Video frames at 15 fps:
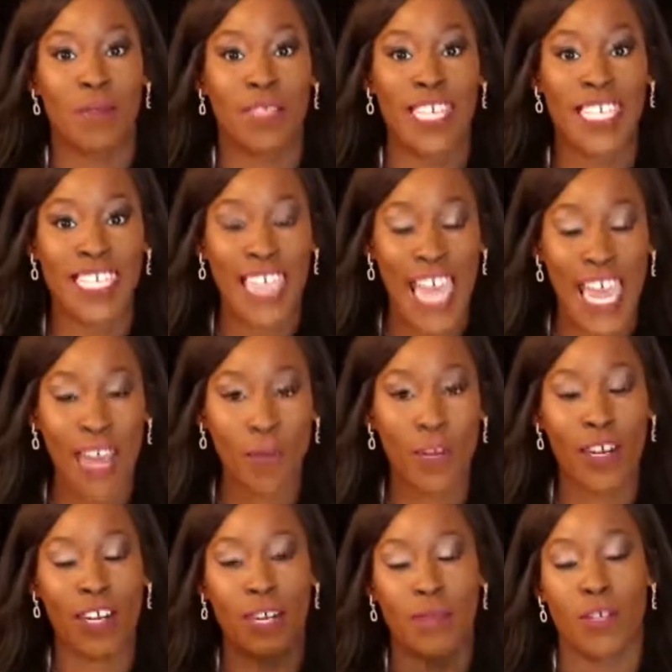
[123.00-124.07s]
Today,
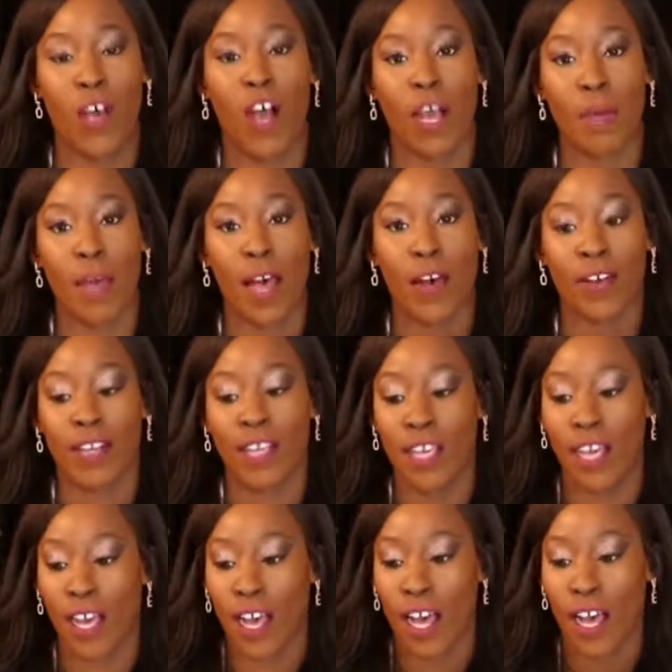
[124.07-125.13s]
we're going to talk about,
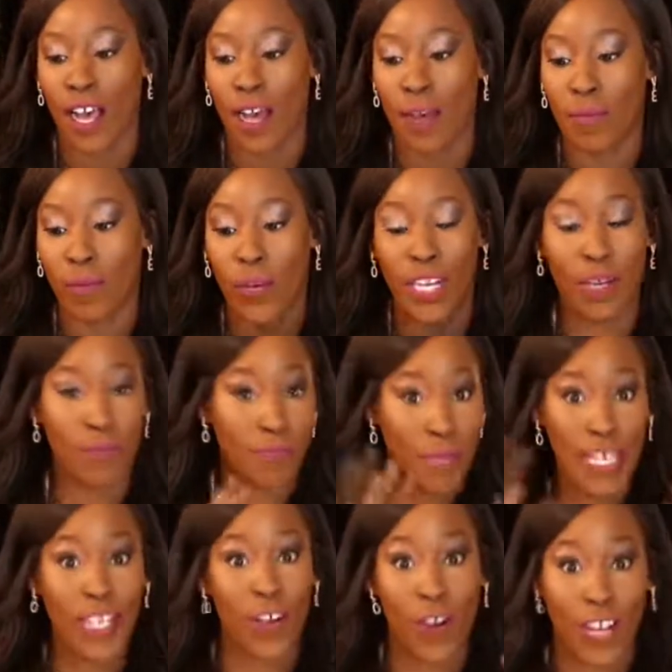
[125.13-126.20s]
we're going to be
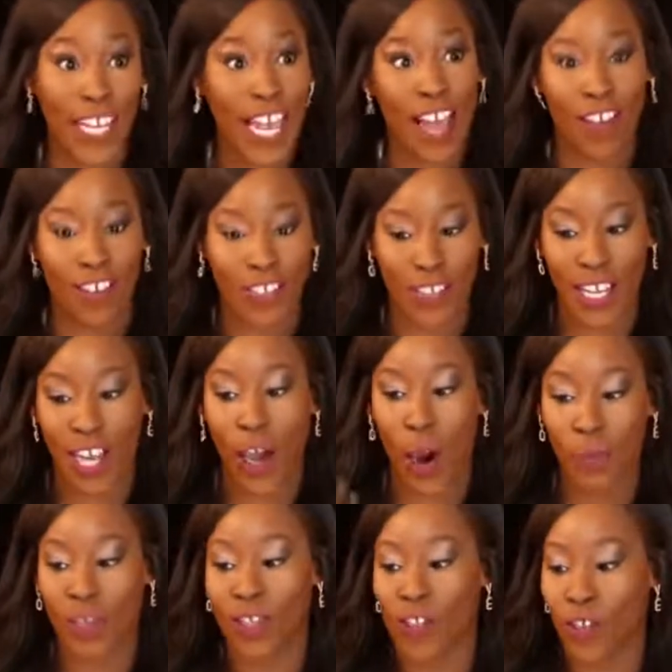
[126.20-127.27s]
nerding out. So, I
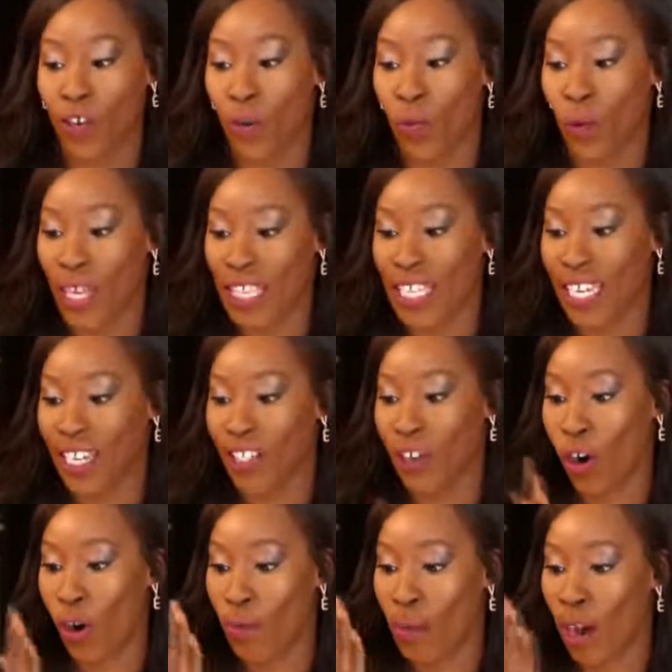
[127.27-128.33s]
hope that you're with it.
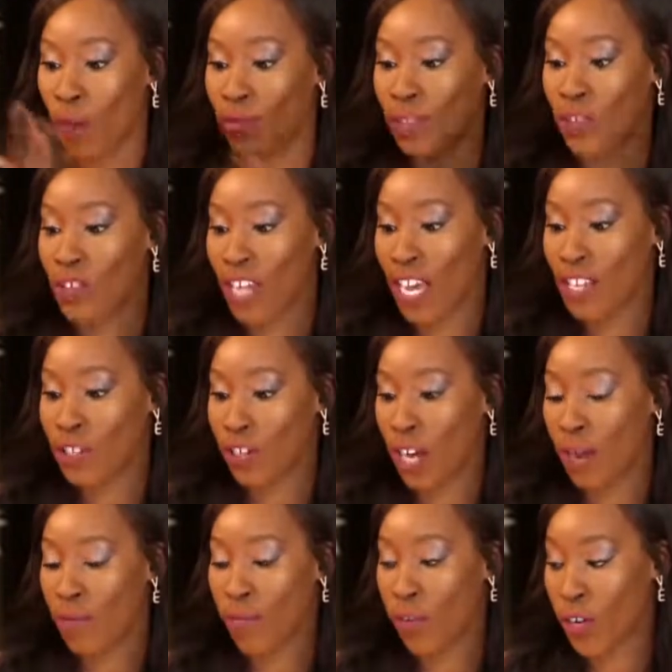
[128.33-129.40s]
I hope that you guys are
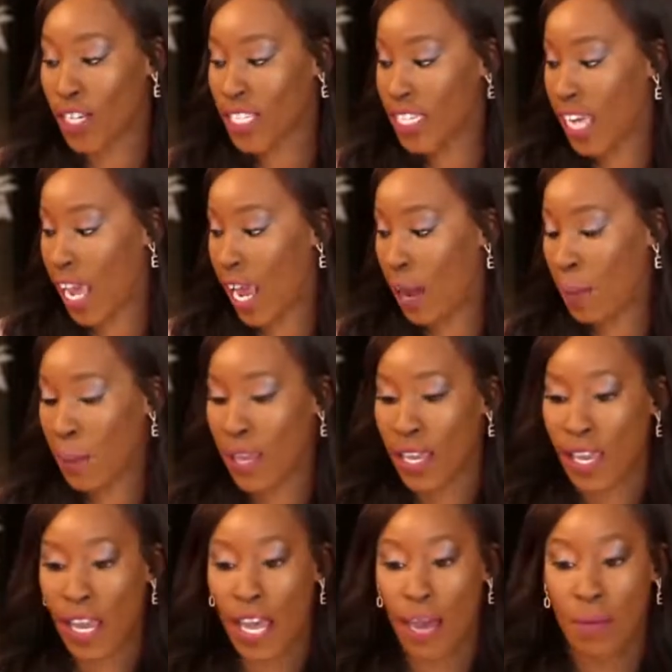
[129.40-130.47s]
up for it today.
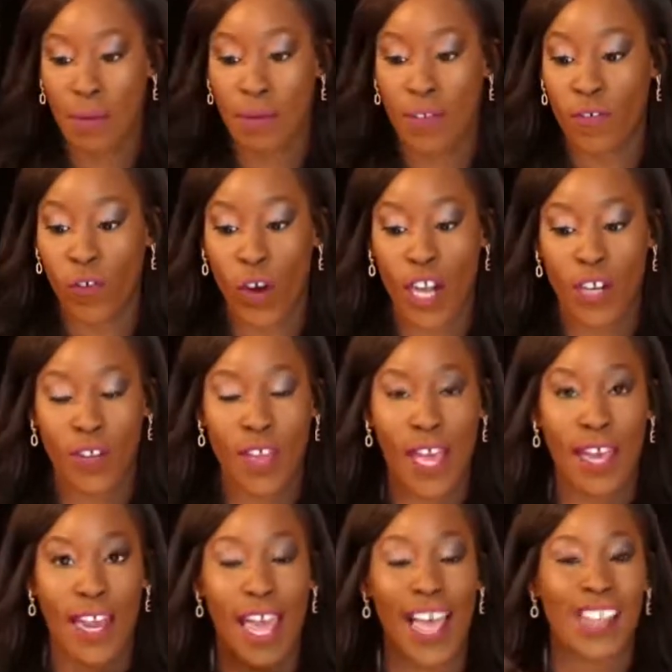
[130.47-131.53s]
But before I do
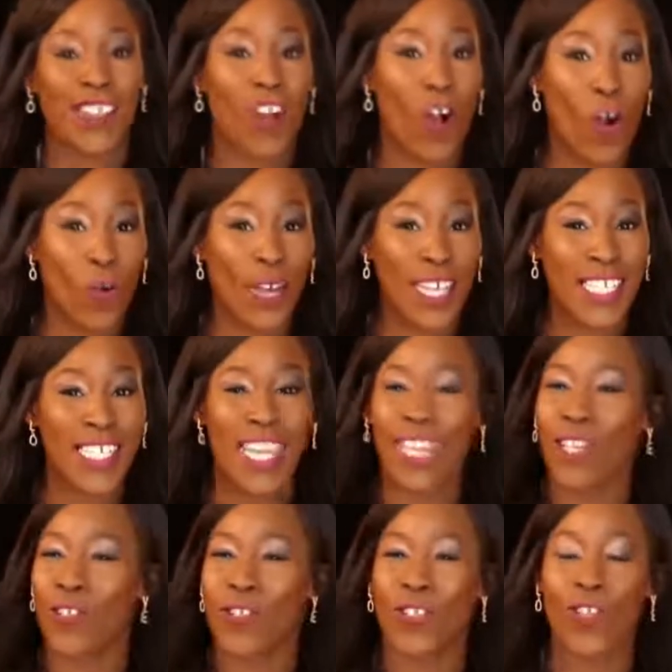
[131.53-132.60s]
that, as always, thank
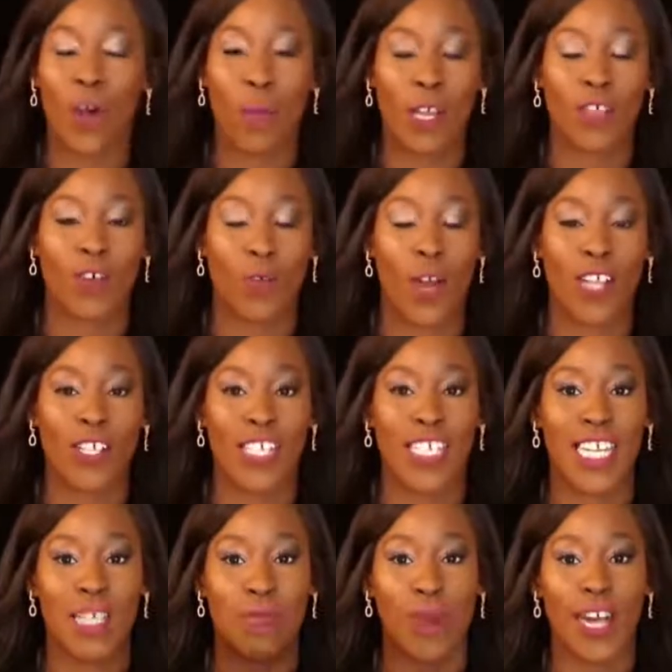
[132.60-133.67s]
you so much for watching
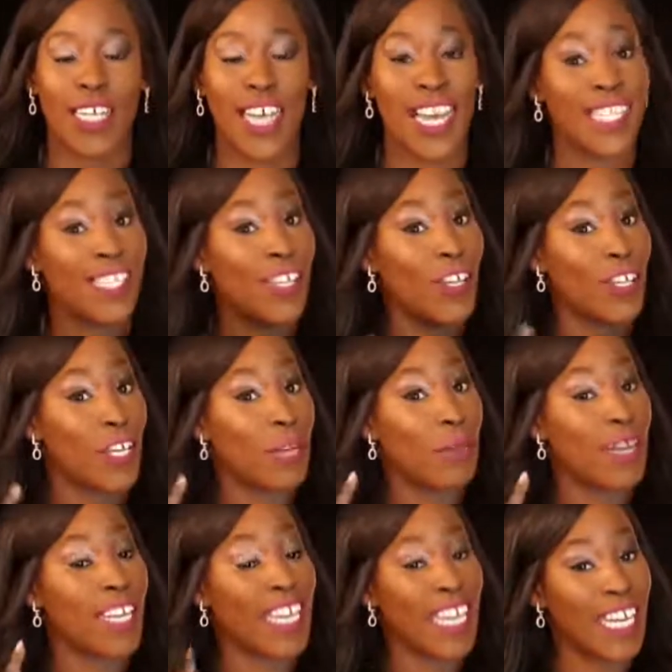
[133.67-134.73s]
today's broadcast. I know you could have
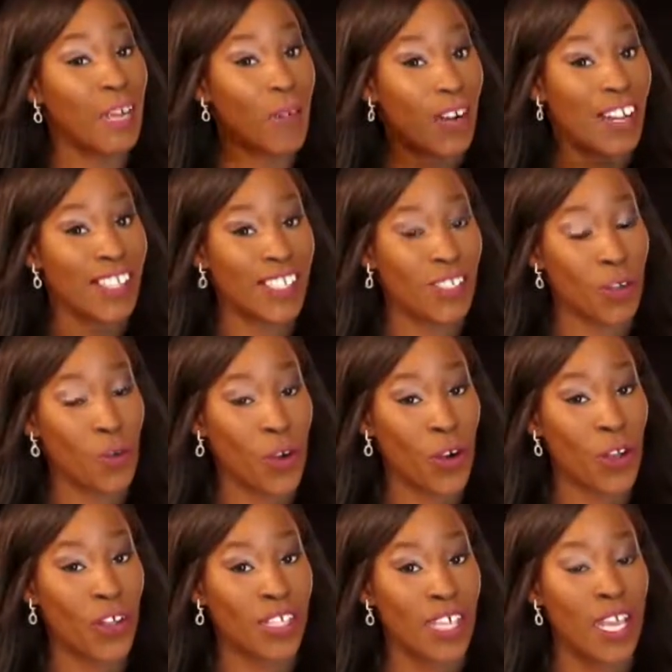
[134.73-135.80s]
been anywhere else in the
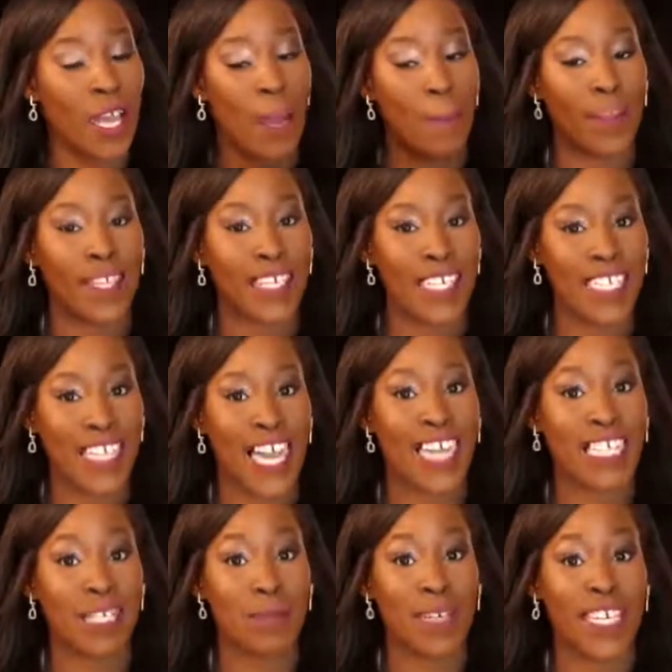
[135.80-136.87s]
world, but you
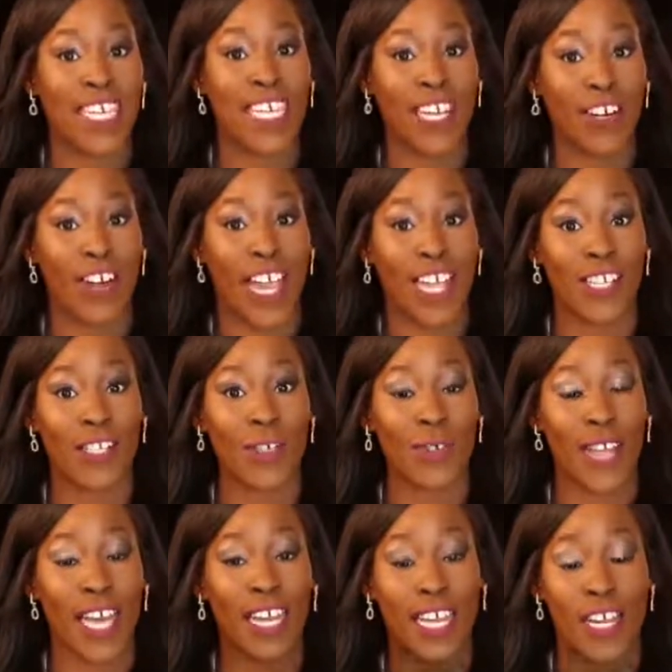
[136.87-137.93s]
decided to be here. And to
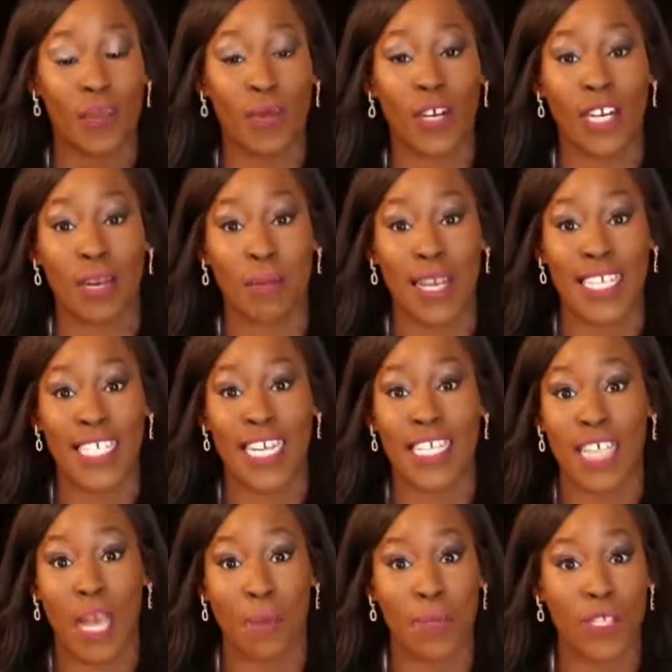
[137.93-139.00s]
that end, we're going to make today's
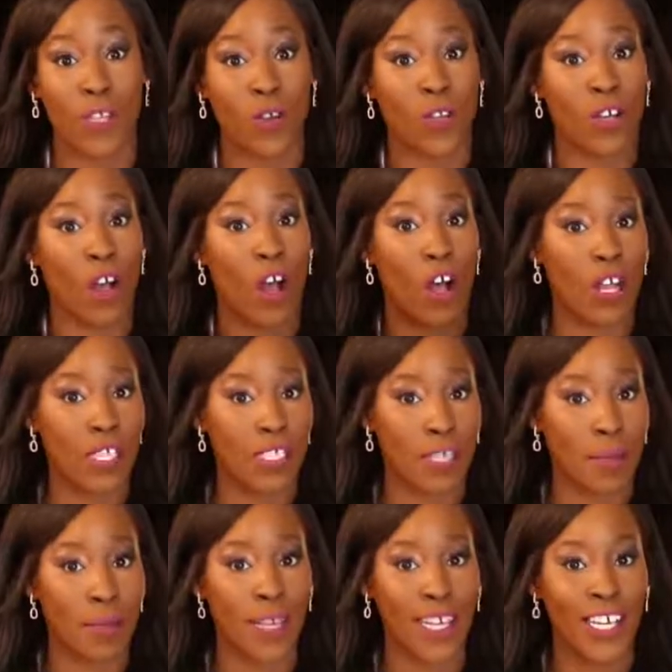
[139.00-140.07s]
episode an
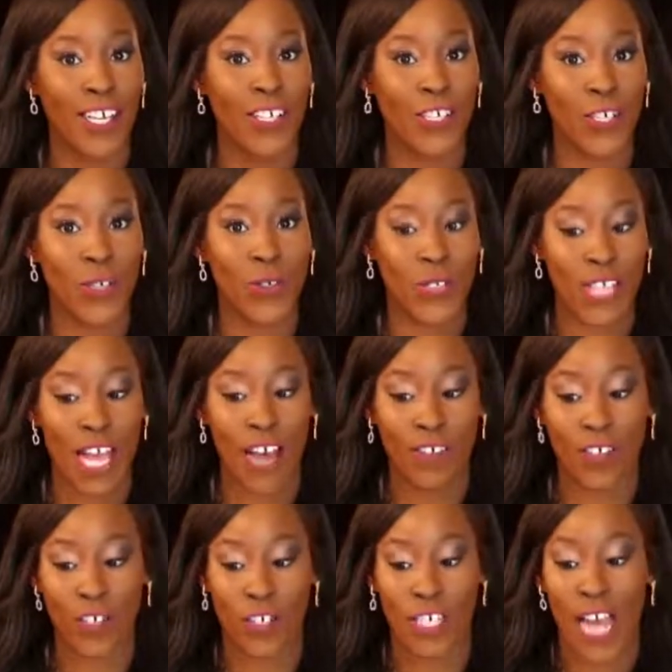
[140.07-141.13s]
awesome use
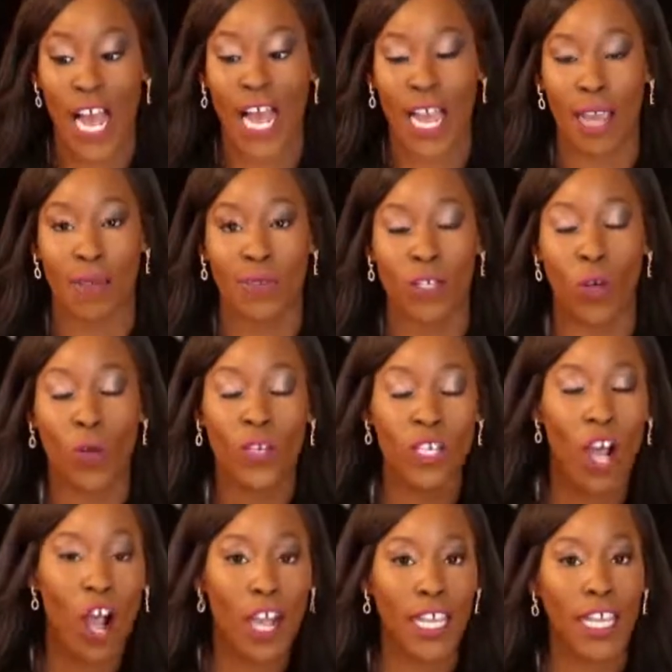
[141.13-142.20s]
of your time. So we're
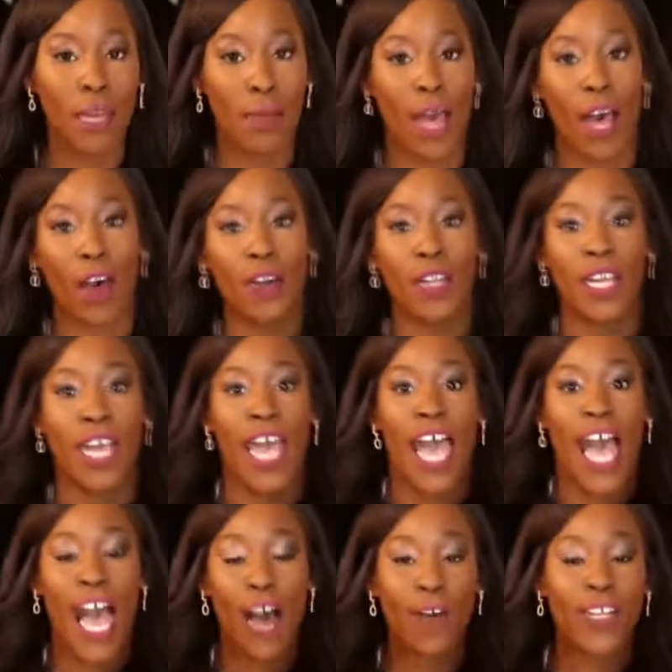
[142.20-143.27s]
talking about
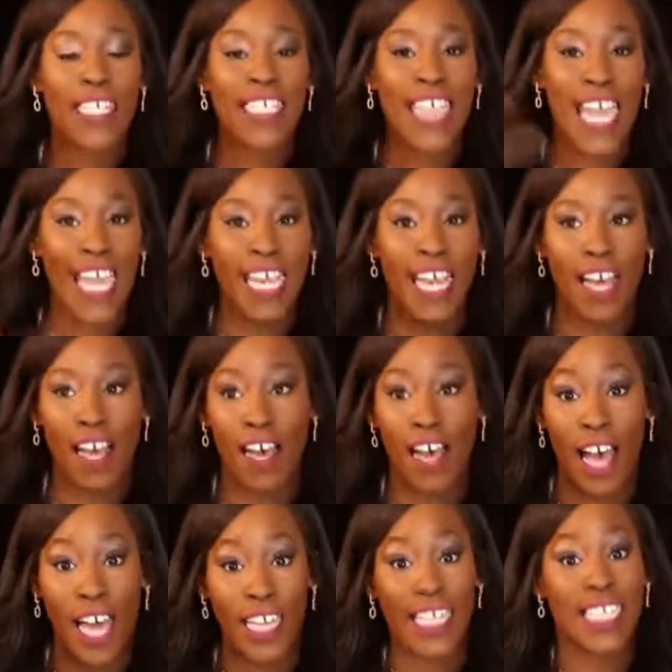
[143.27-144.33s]
how to
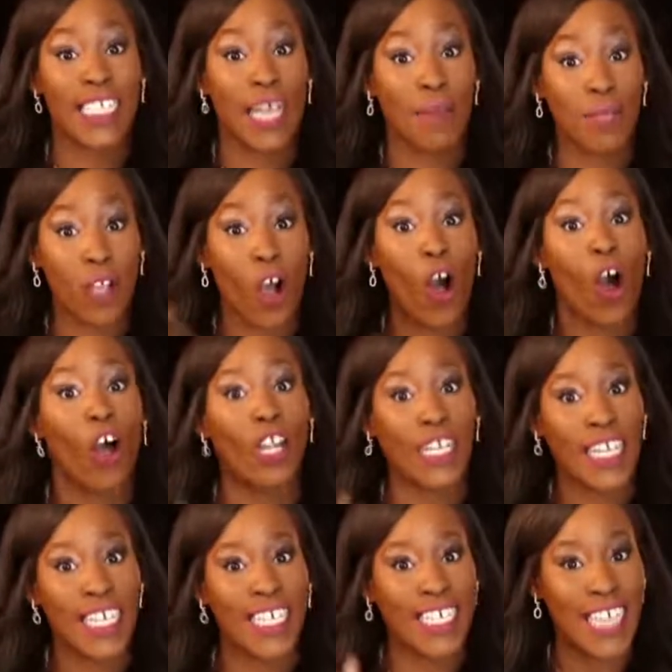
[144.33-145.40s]
accept
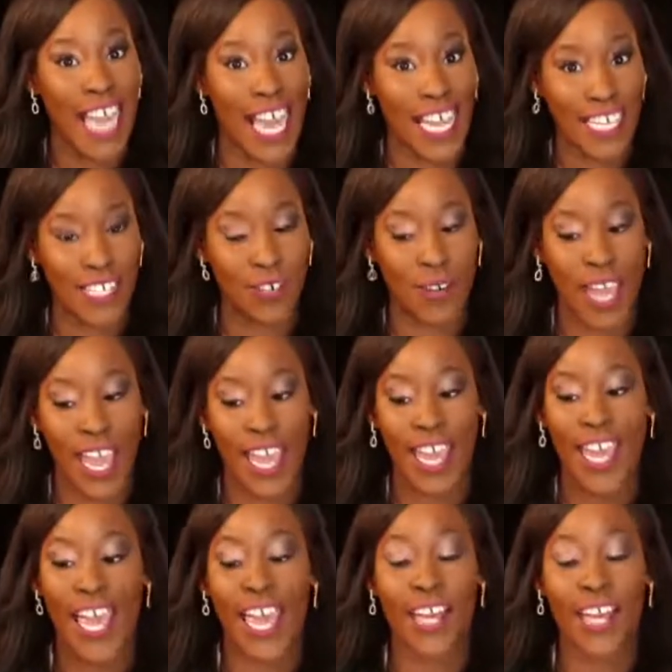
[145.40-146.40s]
call-in guests, okay?